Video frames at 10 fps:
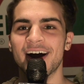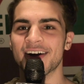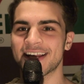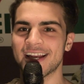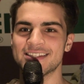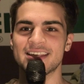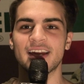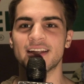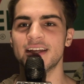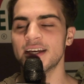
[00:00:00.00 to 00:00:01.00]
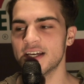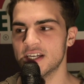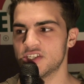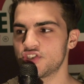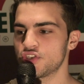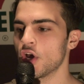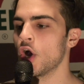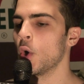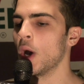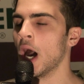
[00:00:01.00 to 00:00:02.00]
Hurricane Sandy.
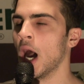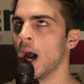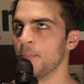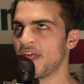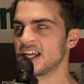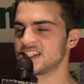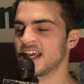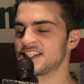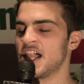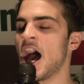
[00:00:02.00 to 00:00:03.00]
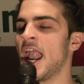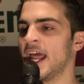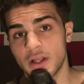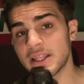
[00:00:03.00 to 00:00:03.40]
So um, thanks, thanks a lot.